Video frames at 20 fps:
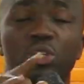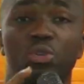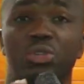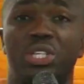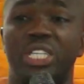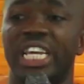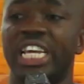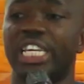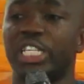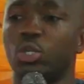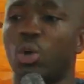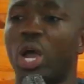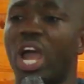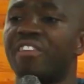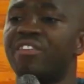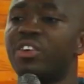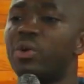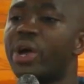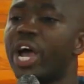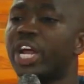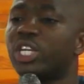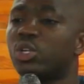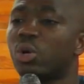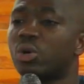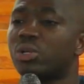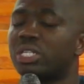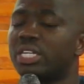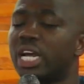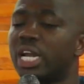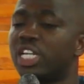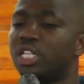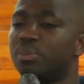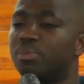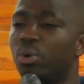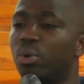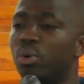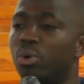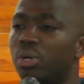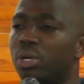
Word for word: it's not every righteous that is bold.